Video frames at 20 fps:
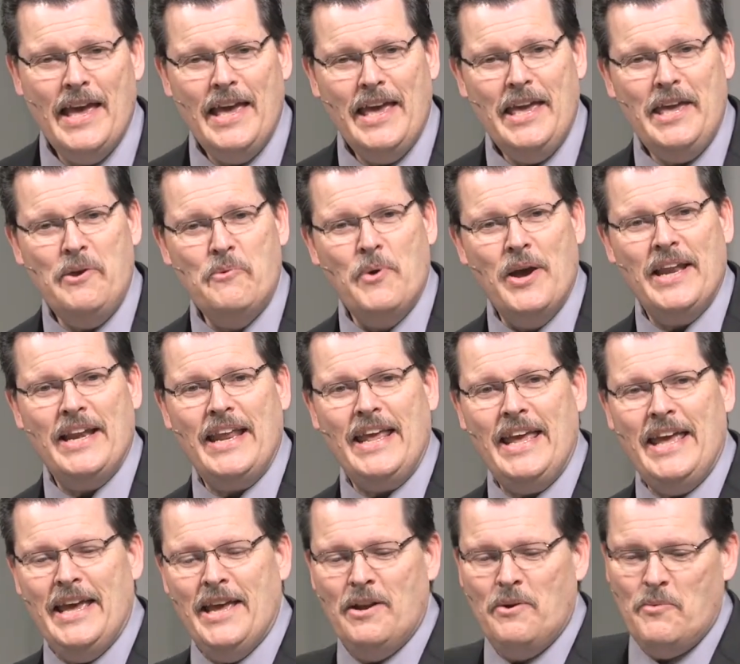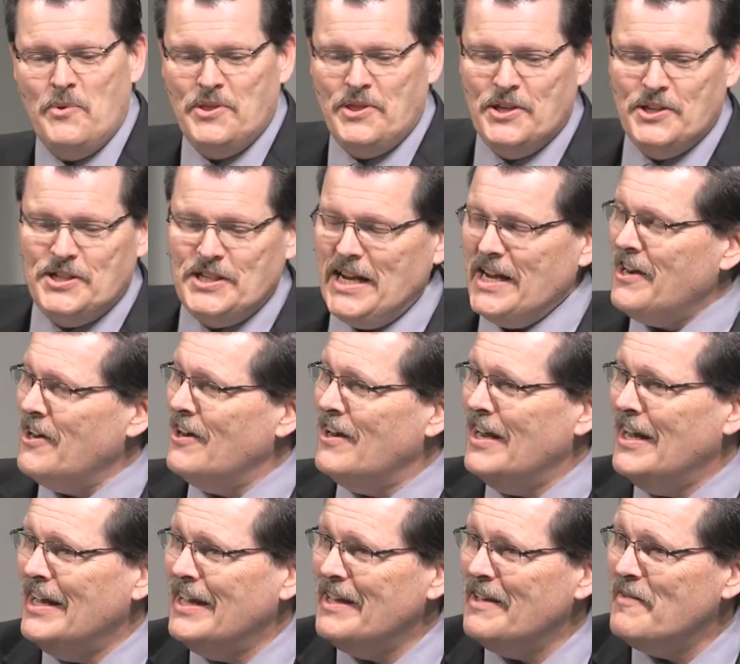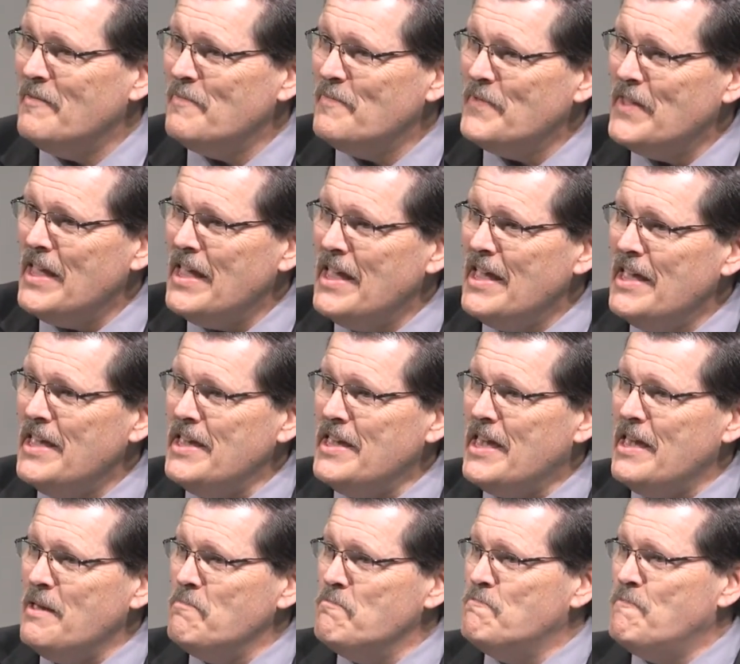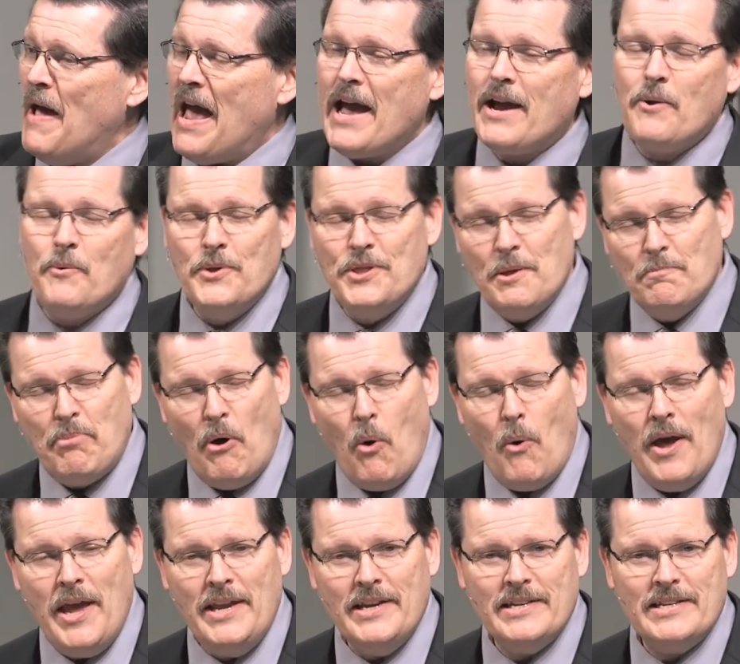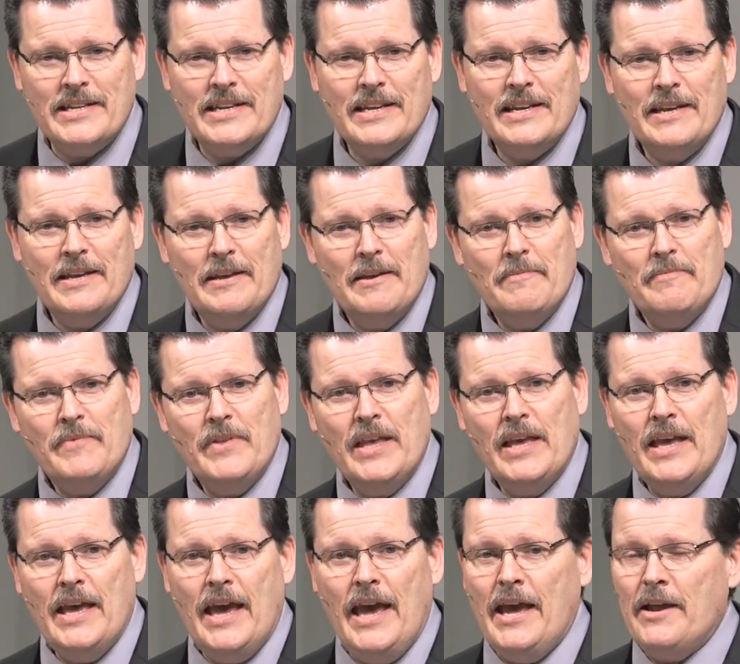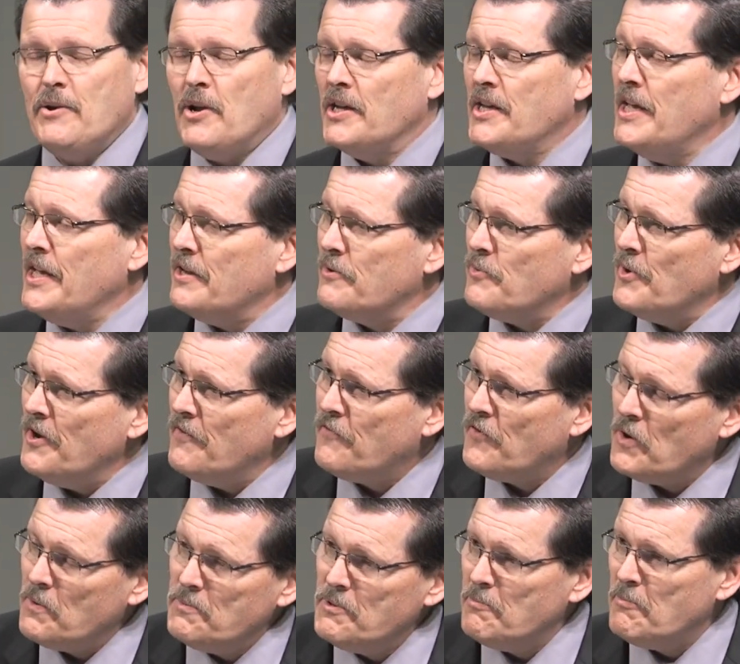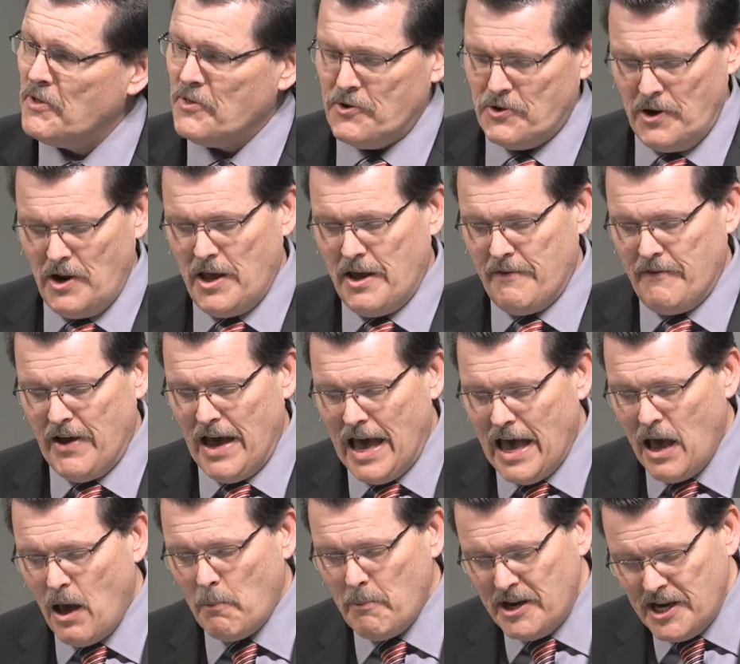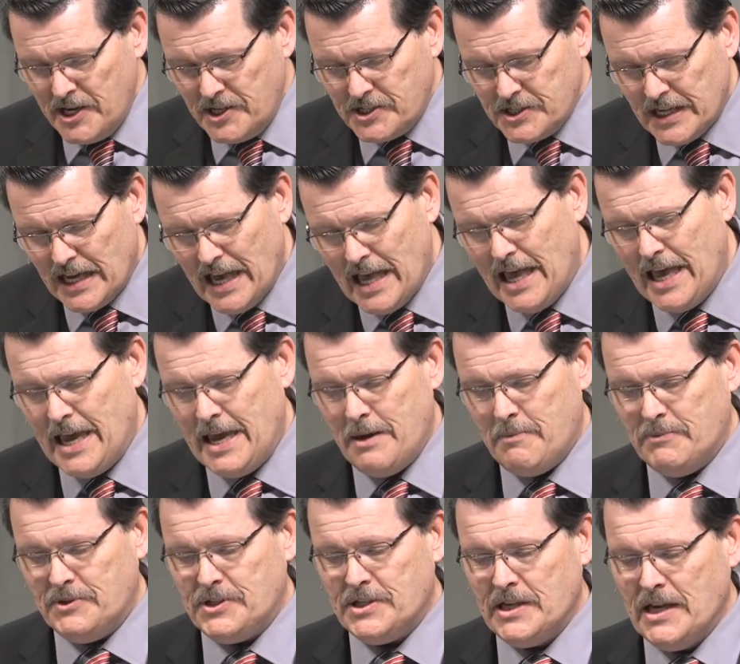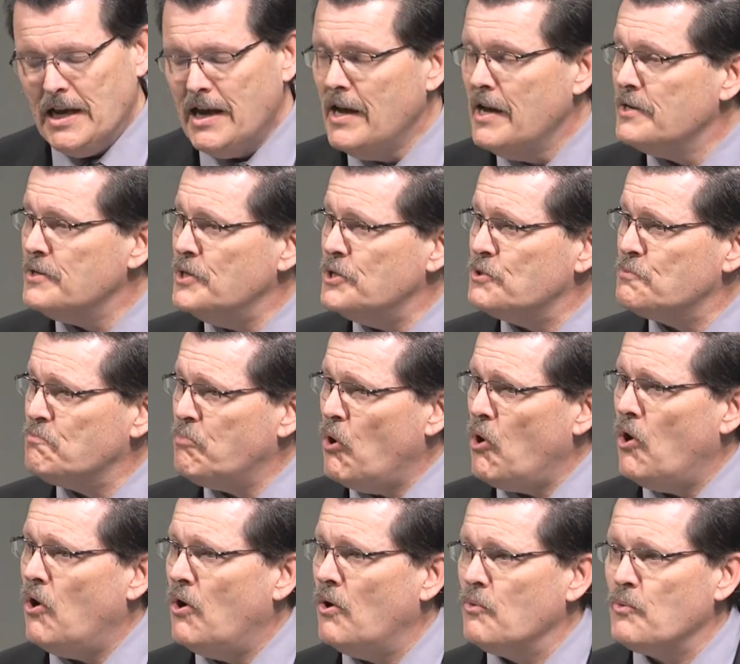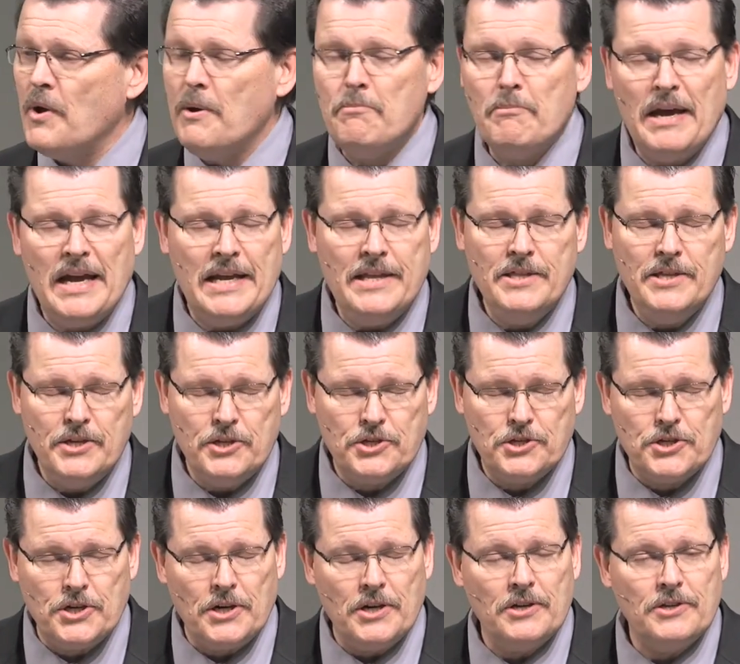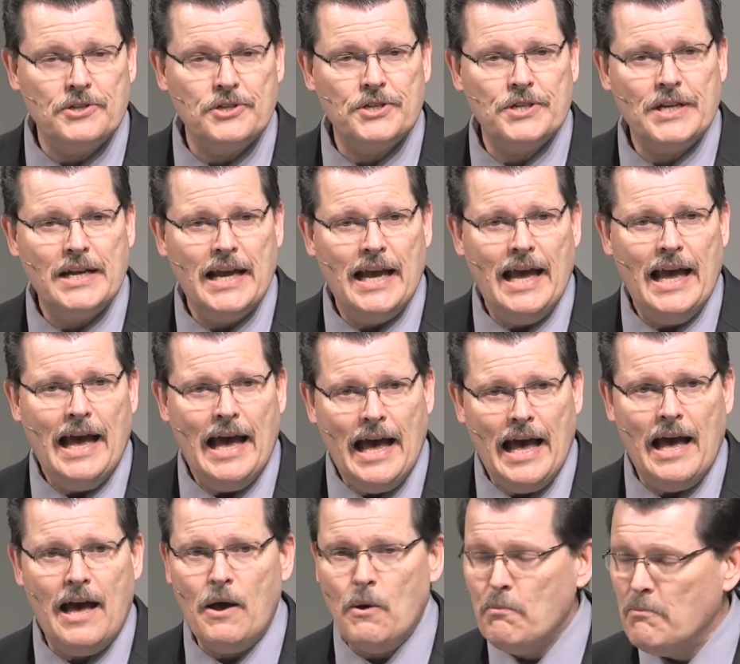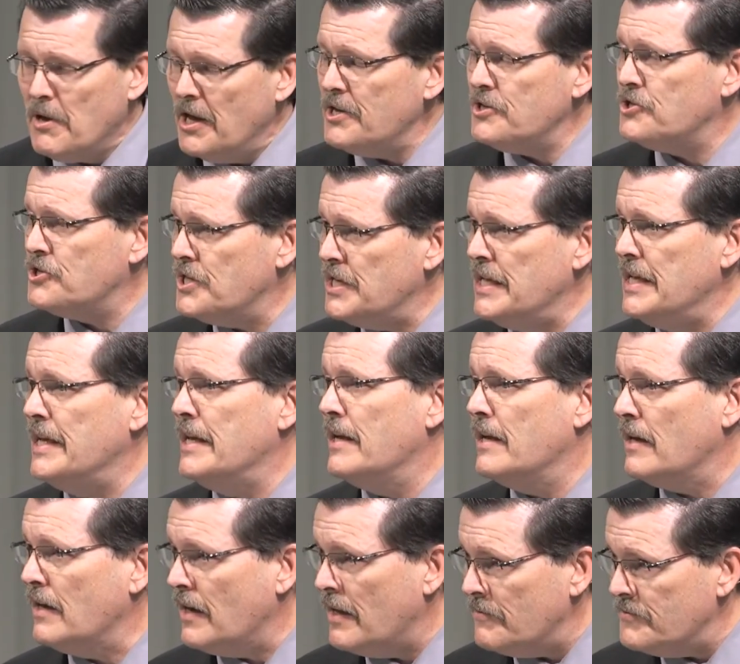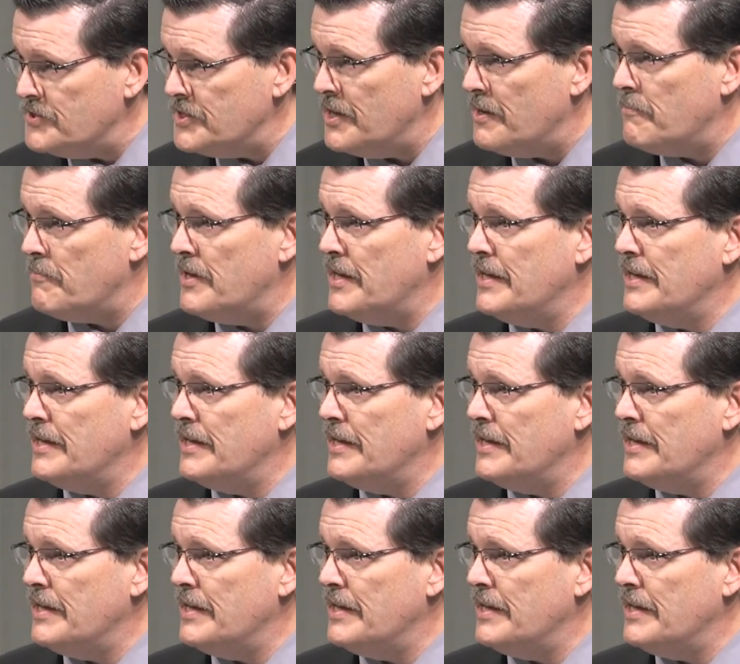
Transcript: he went in with the zinger, he came back with the point, and again reaffirm the of love. How many times does Paul remind this church how much he loves them?